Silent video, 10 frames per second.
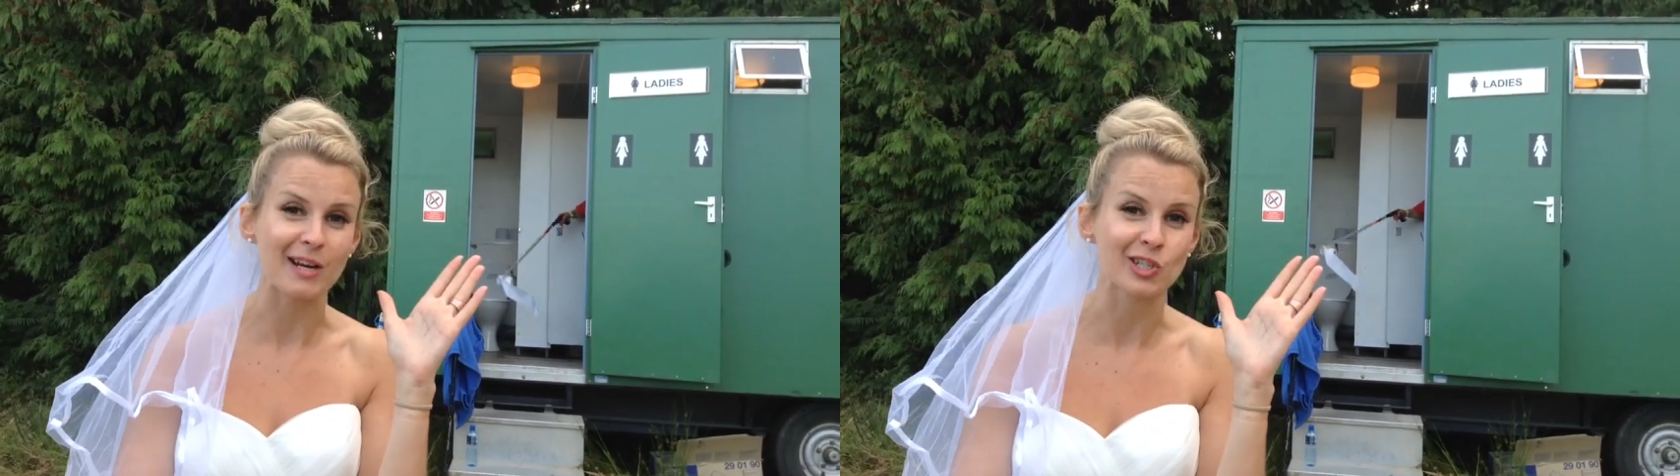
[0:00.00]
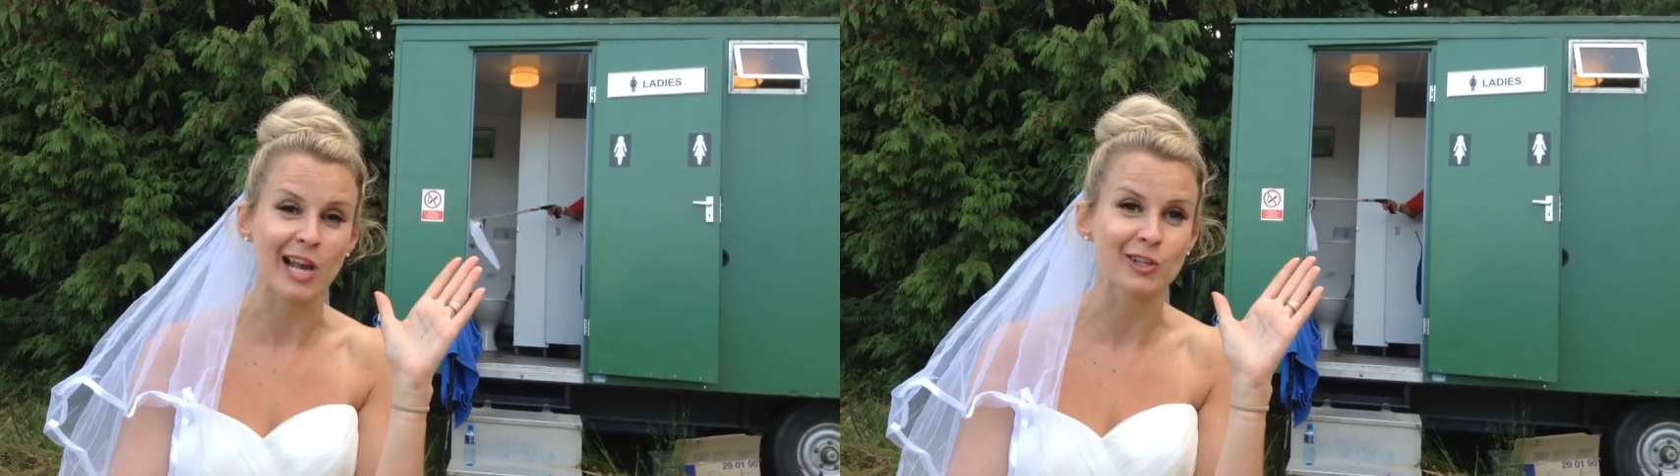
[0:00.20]

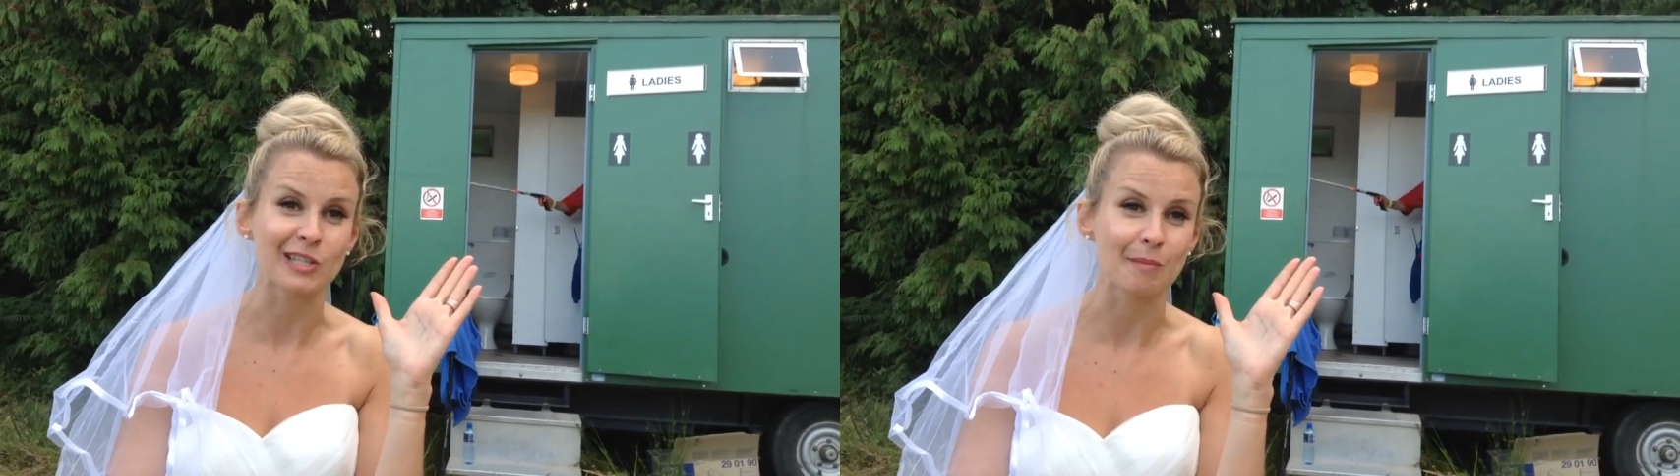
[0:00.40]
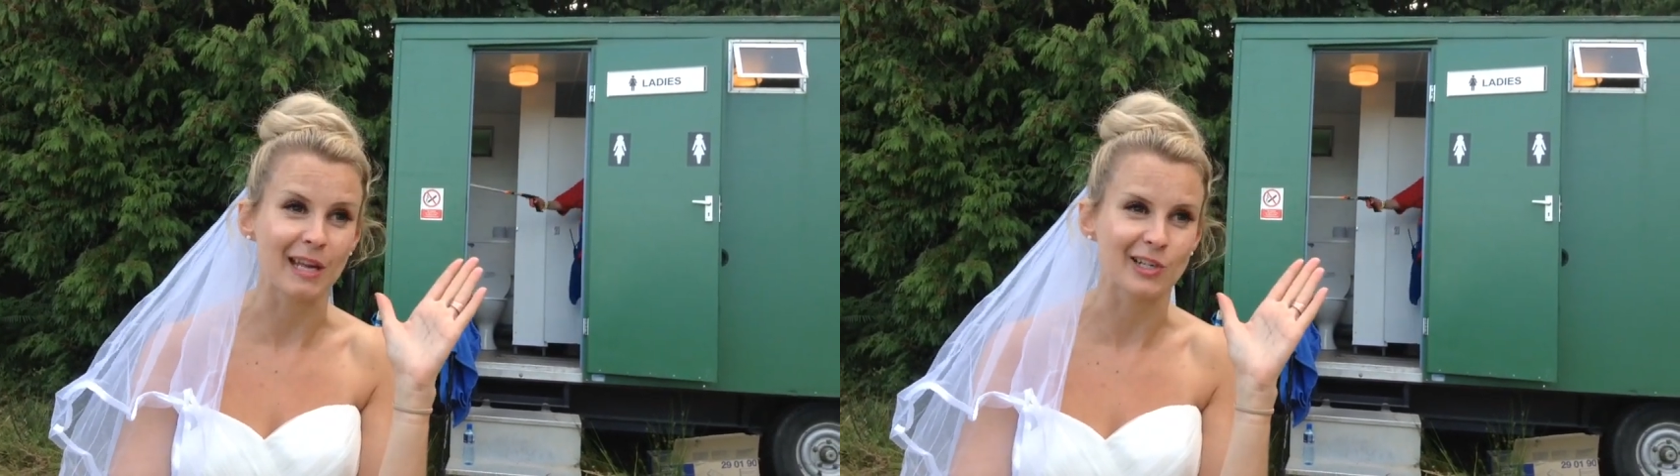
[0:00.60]
back to
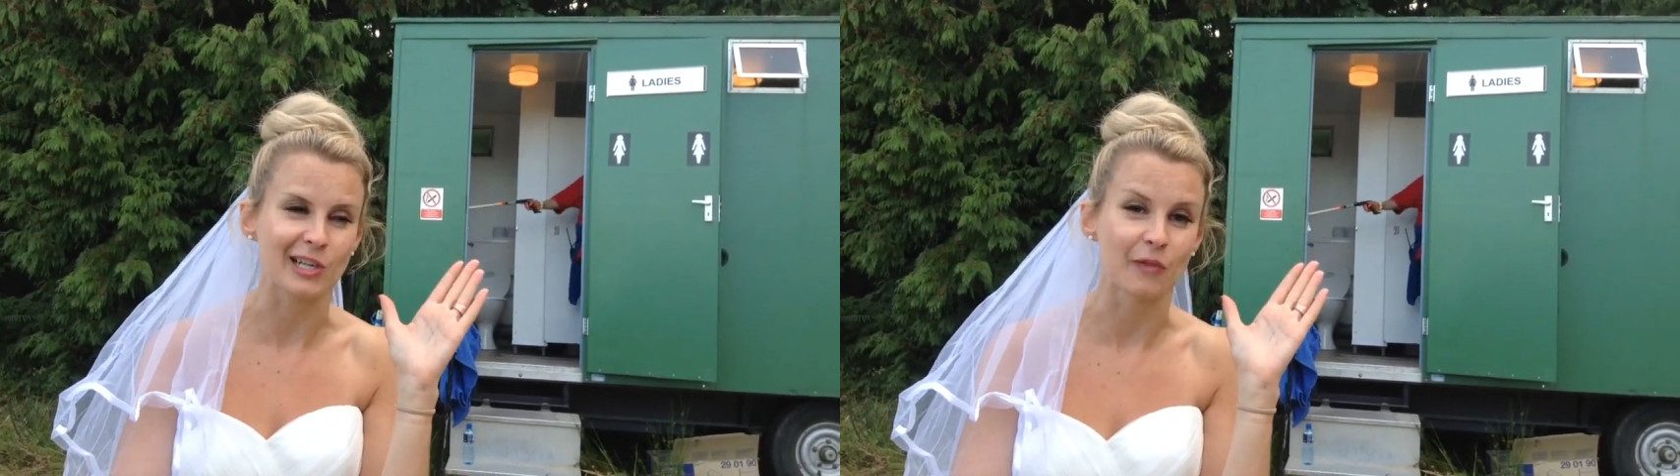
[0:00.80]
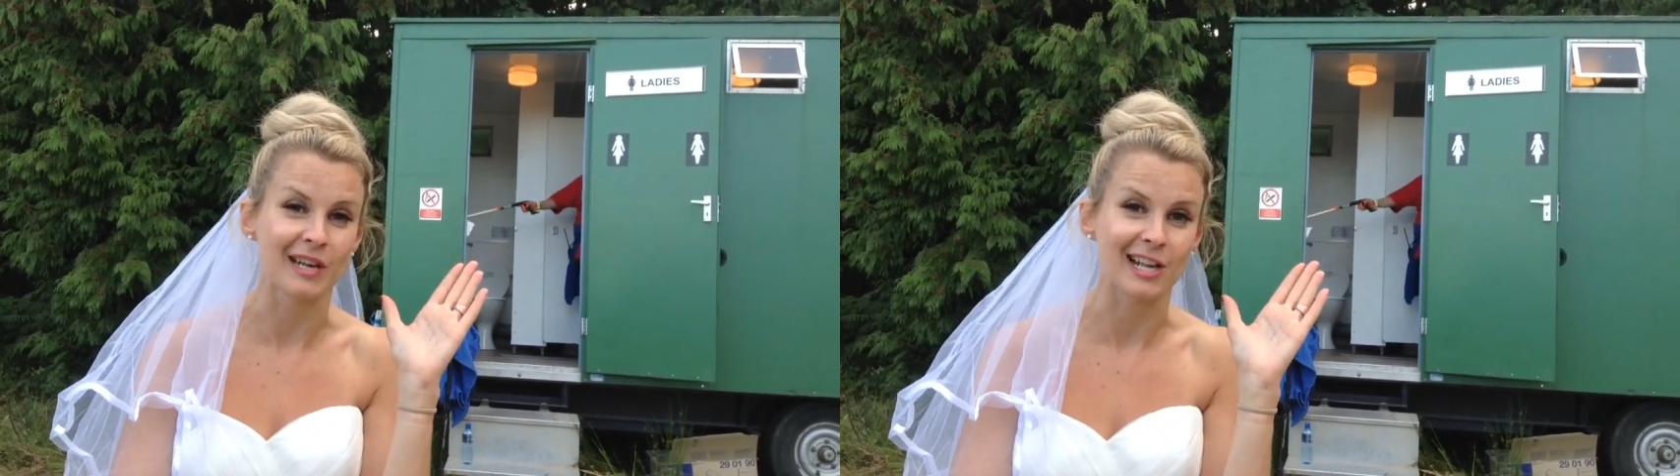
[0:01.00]
Chelsea
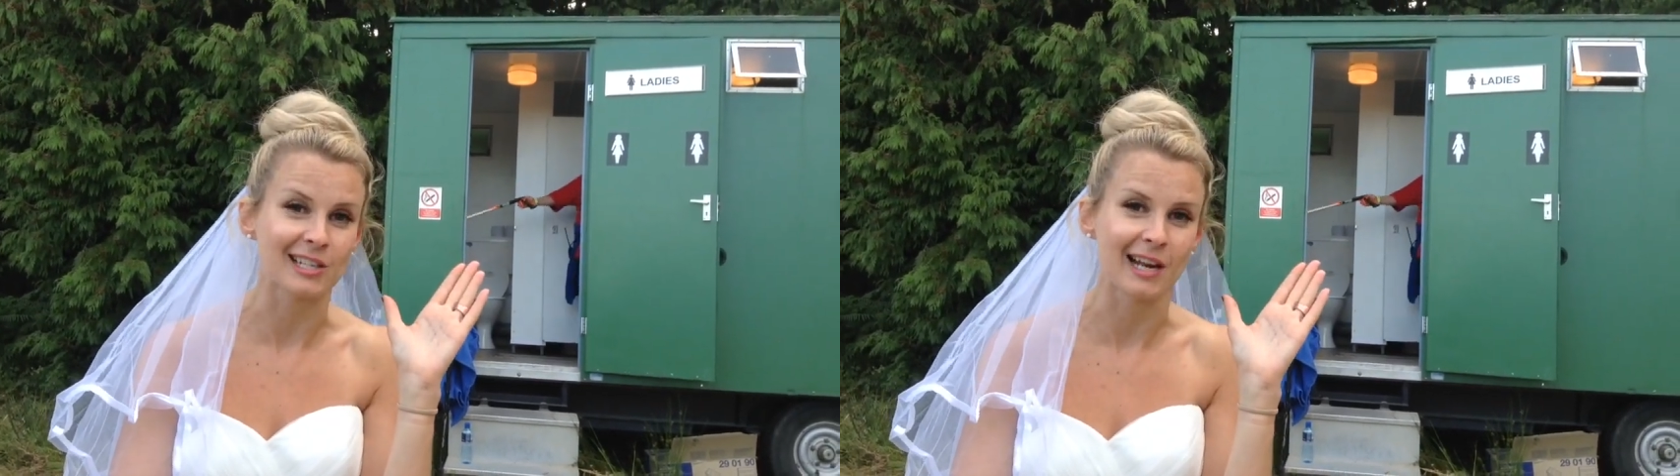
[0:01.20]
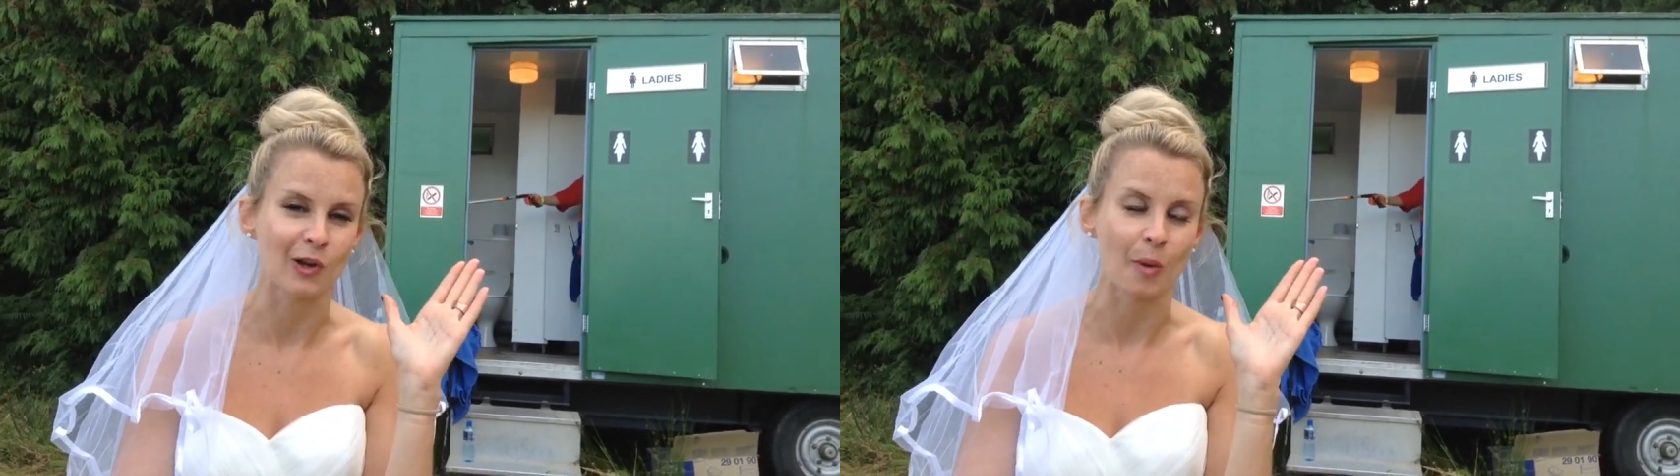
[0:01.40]
immediately on the
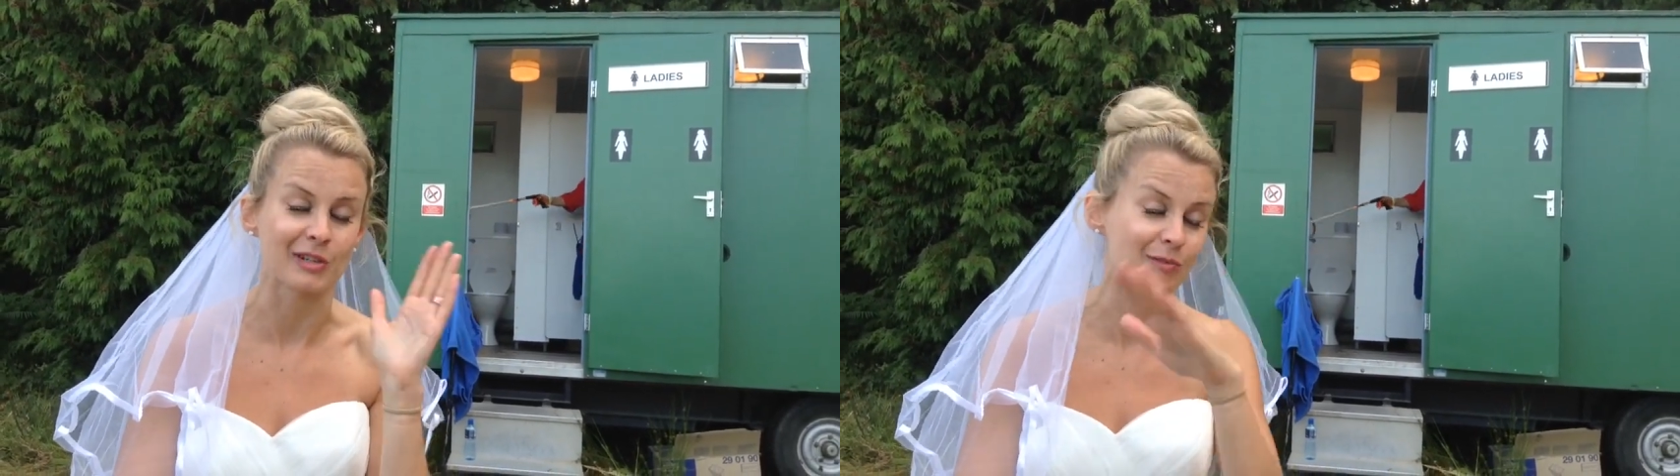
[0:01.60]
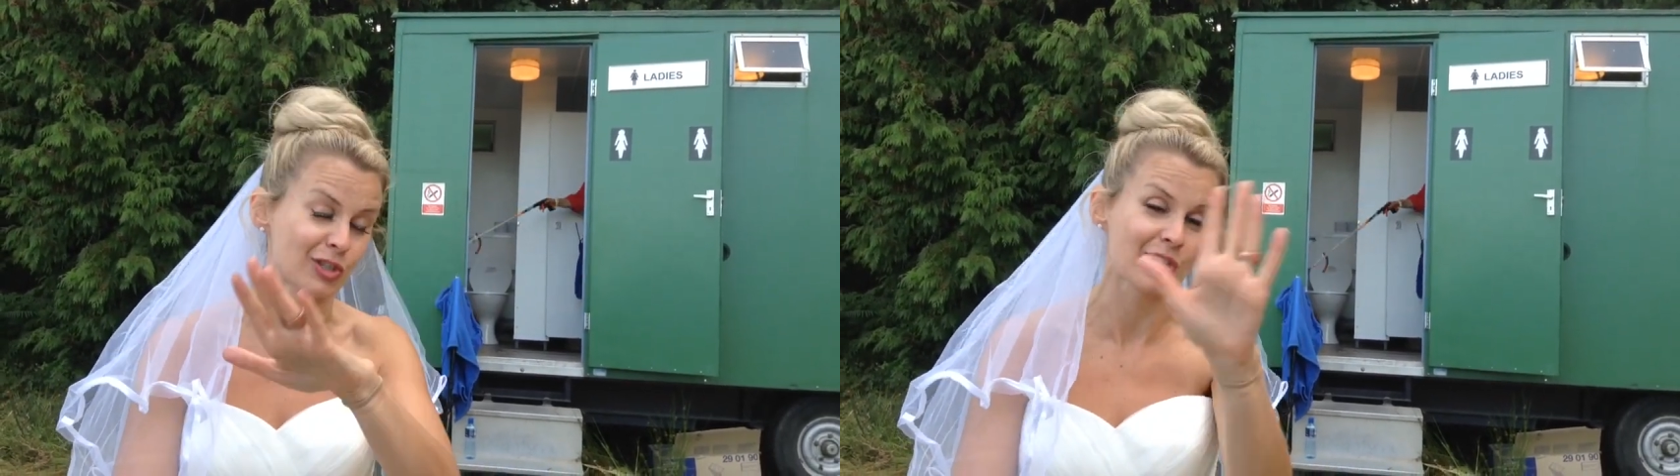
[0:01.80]
next helicopter.